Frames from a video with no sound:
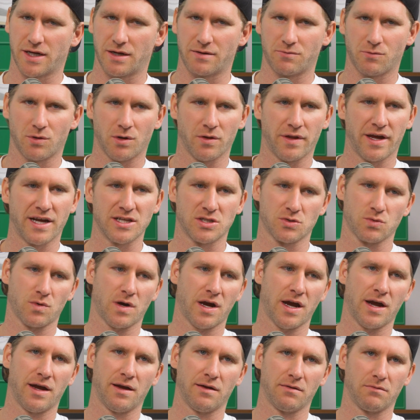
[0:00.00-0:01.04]
It's like, well, that's
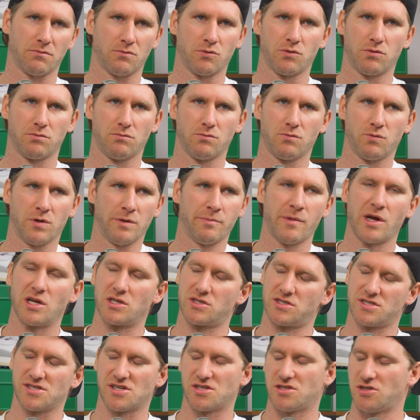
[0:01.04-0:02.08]
why we made
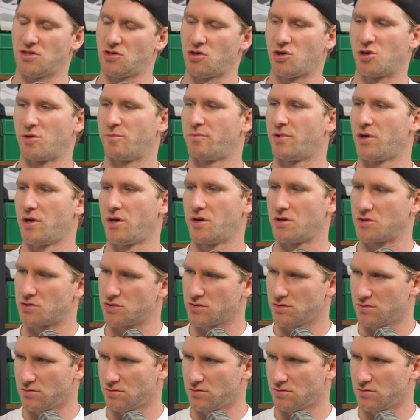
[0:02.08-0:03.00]
1,600 pairs.